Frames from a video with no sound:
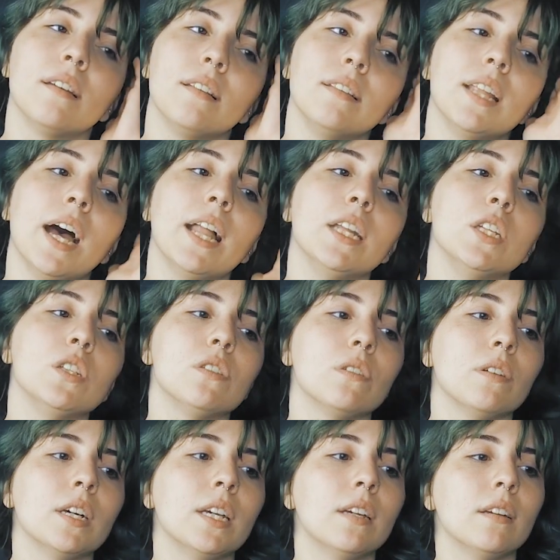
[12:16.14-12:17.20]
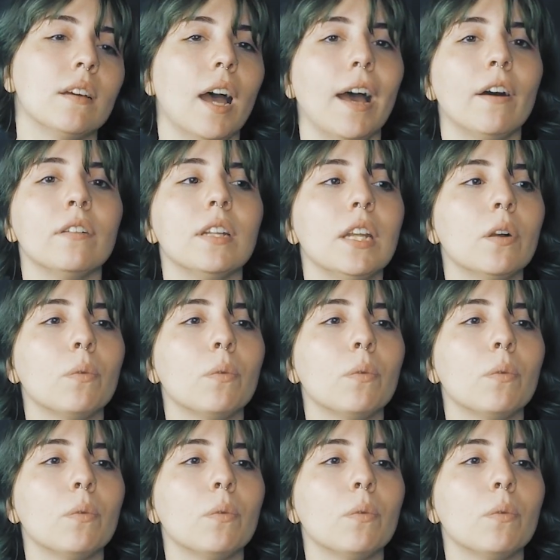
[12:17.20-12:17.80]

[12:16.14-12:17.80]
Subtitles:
Not into it. I don't need a